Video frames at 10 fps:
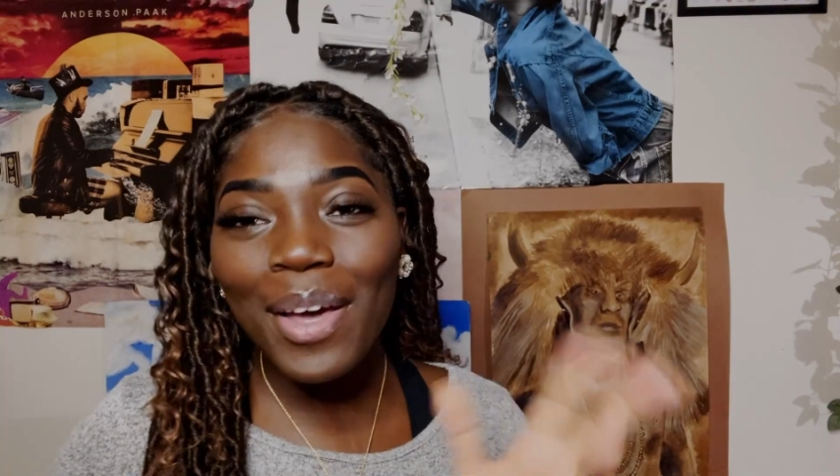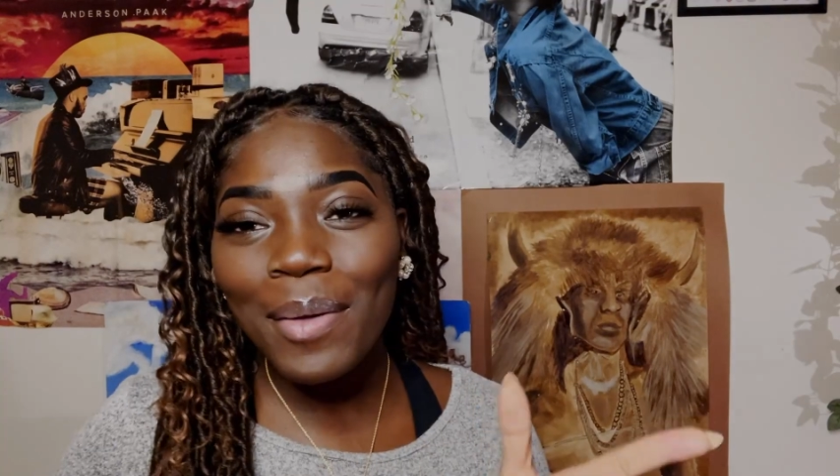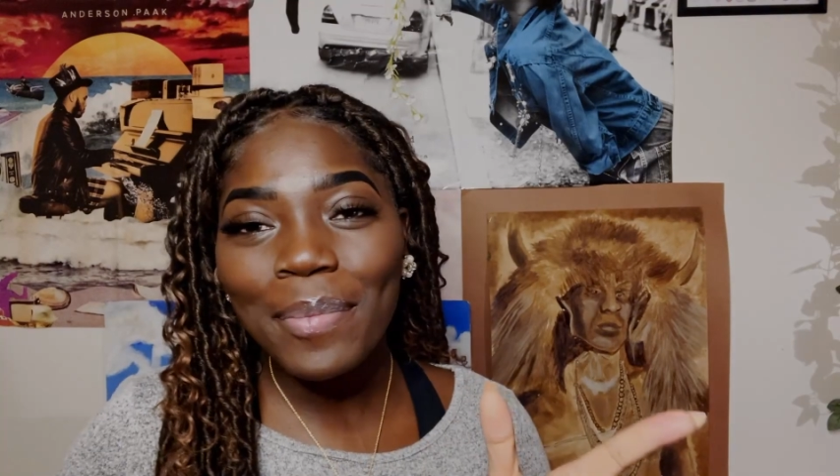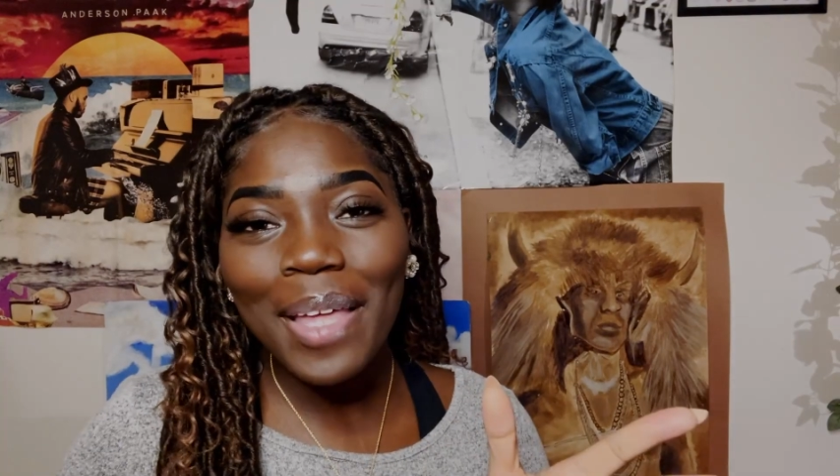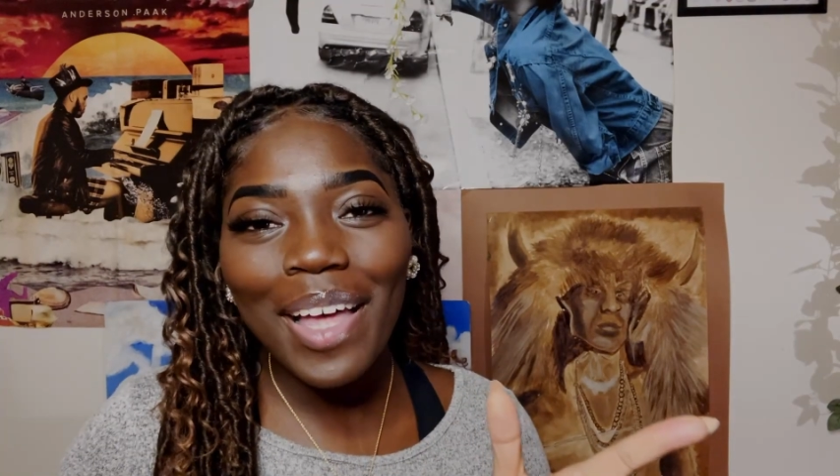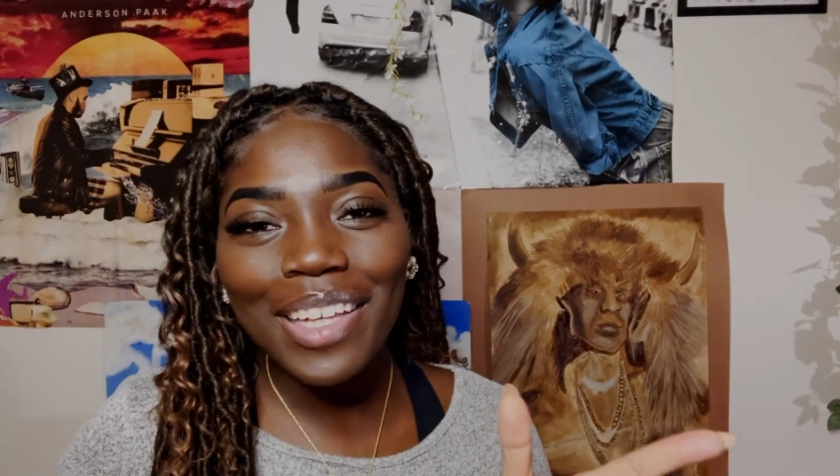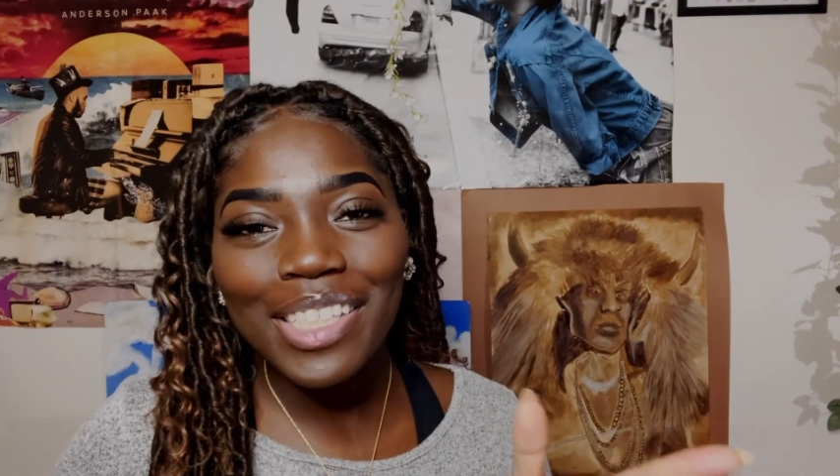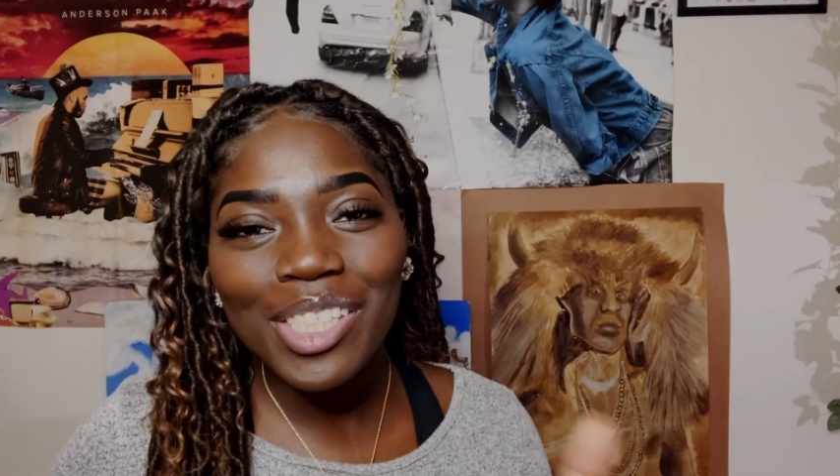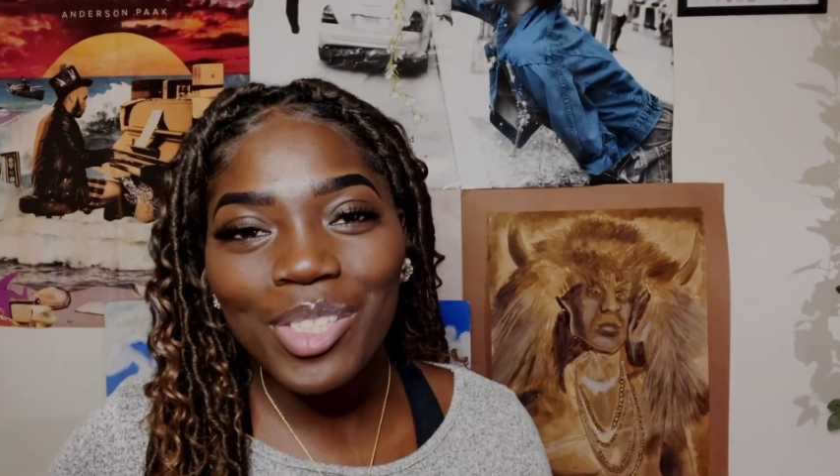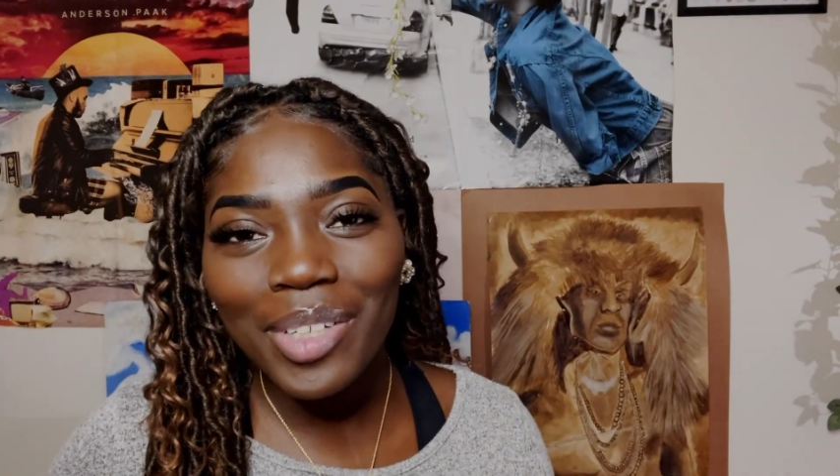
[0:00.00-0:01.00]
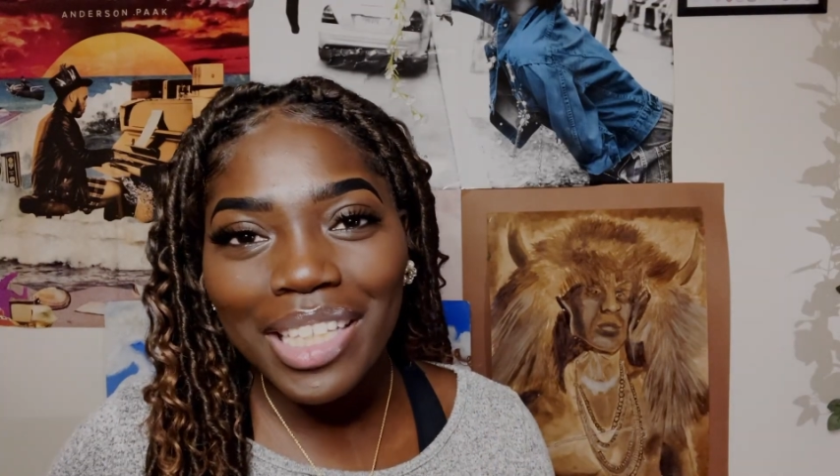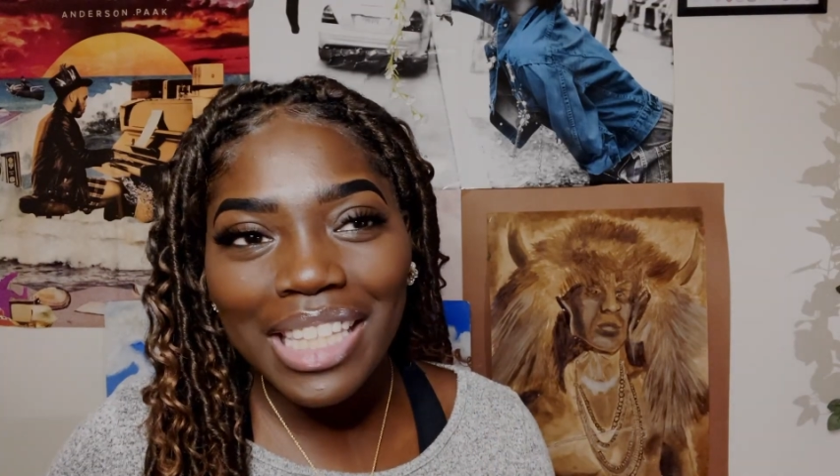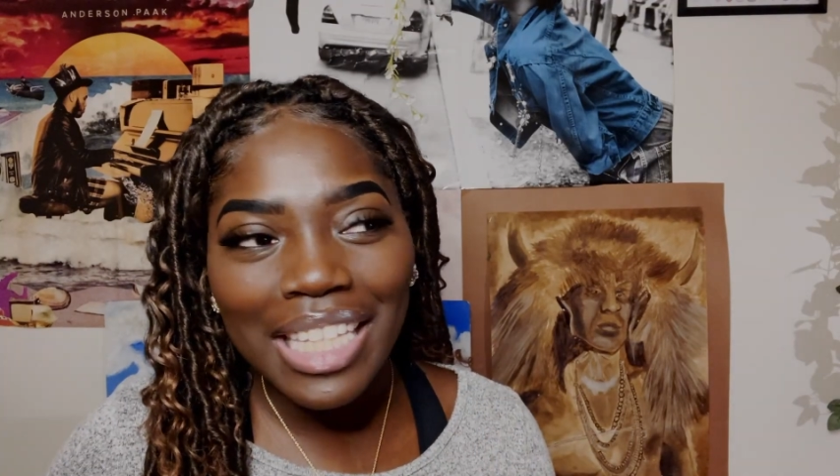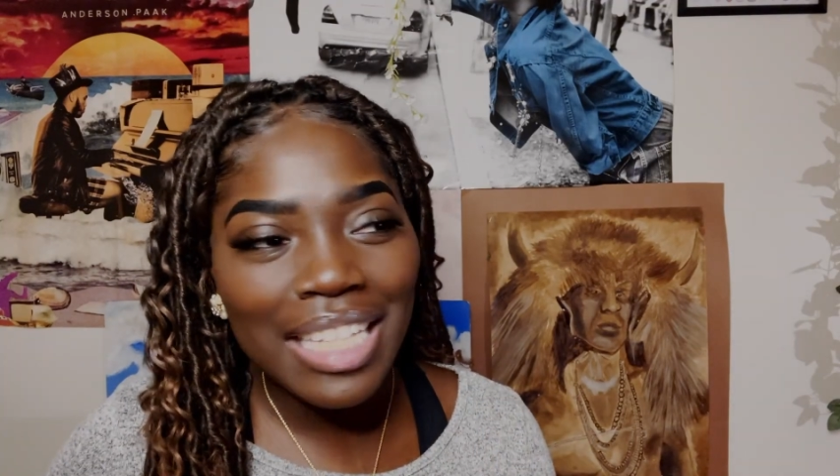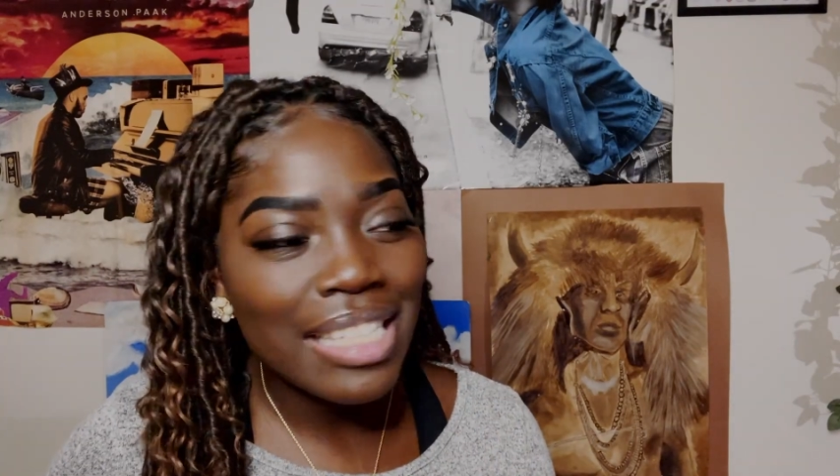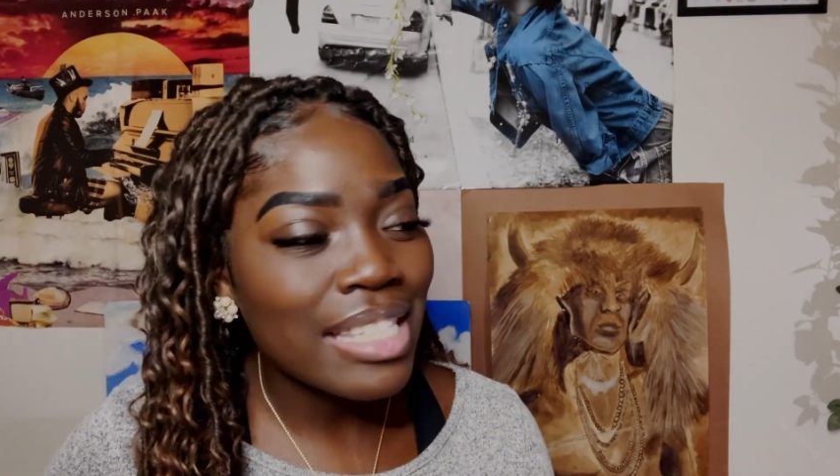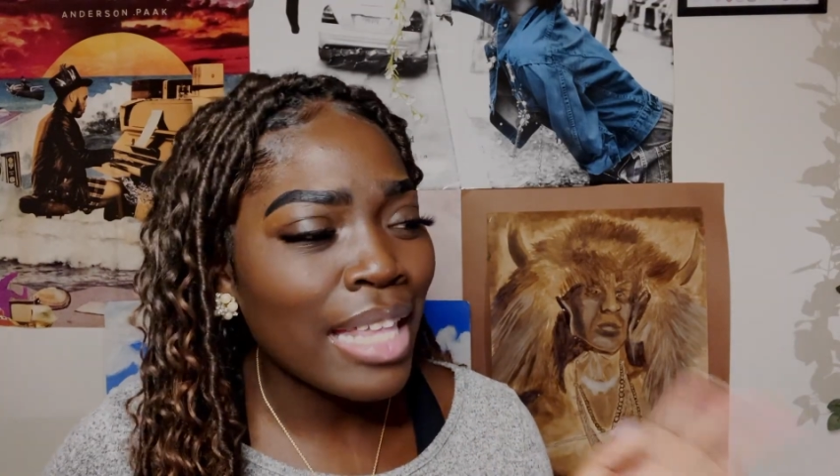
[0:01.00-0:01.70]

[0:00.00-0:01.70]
hope y'all enjoyed this.